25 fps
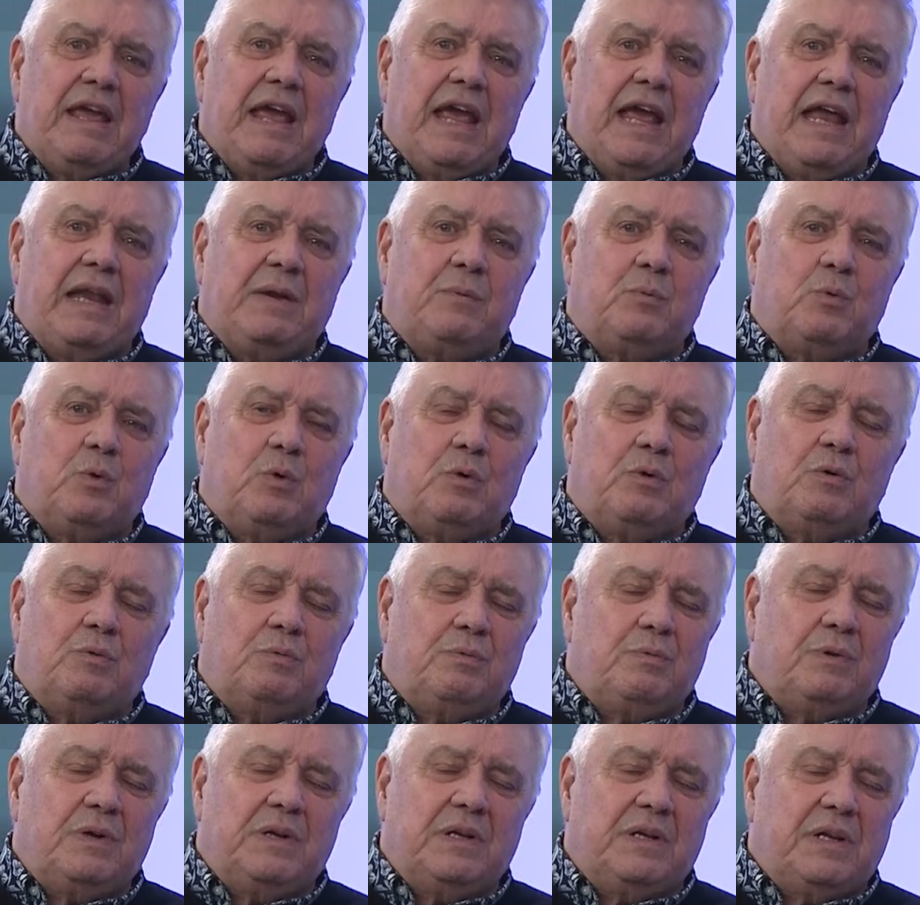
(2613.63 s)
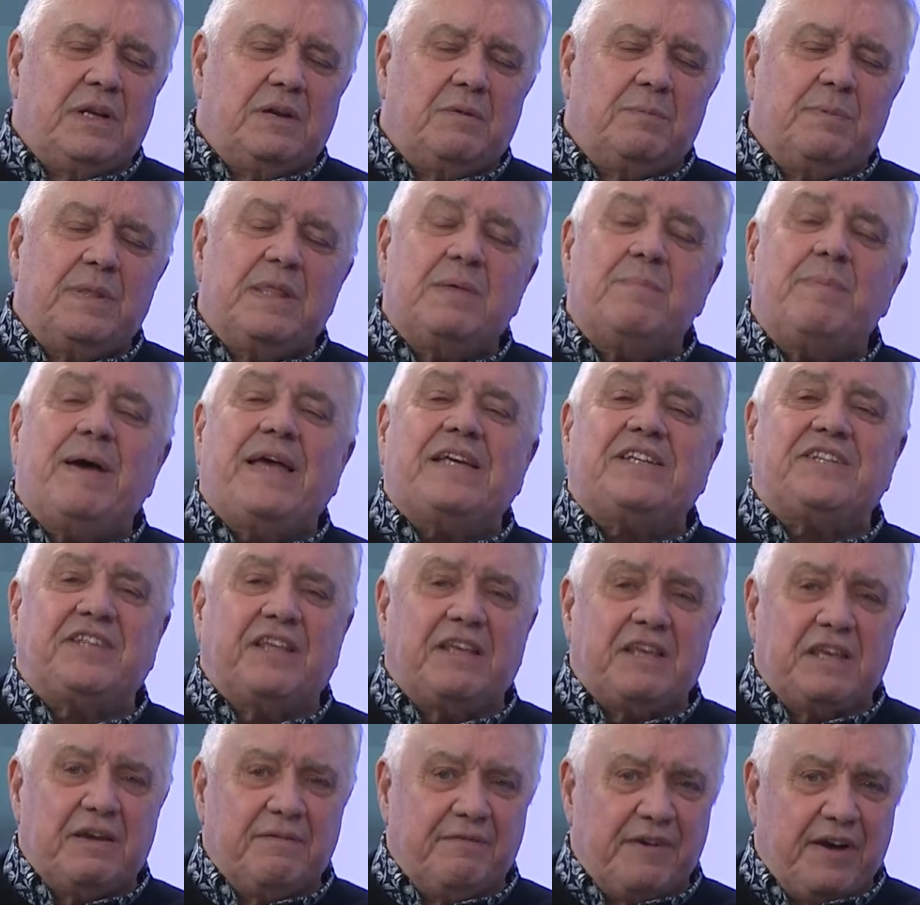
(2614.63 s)
It'll be the best
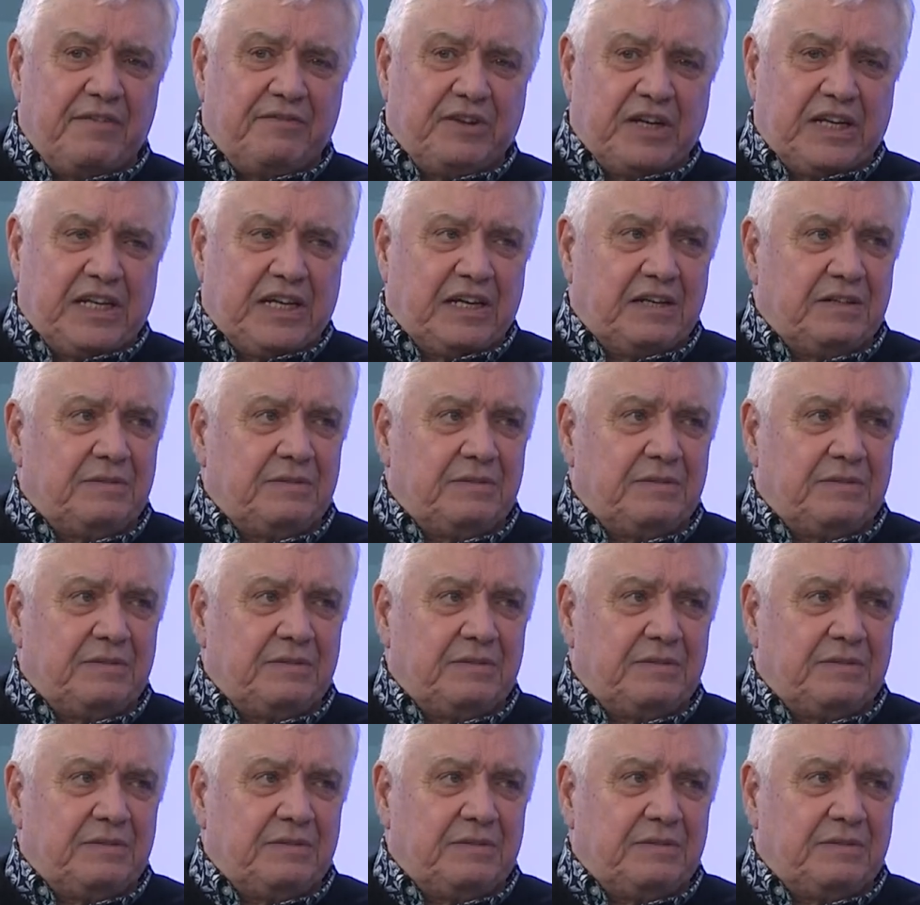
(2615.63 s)
thing you've ever done.